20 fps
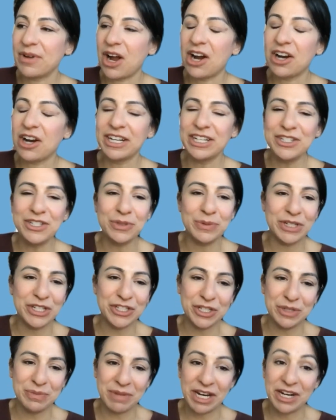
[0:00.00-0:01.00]
our
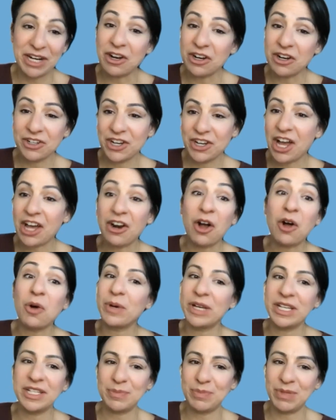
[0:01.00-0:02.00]
intuition might not
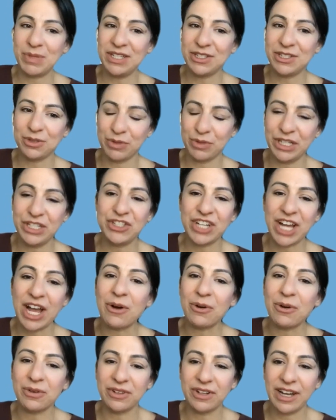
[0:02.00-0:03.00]
always be to reach
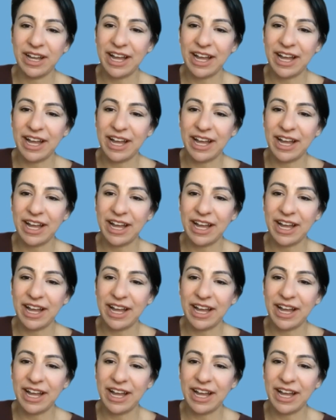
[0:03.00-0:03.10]
out.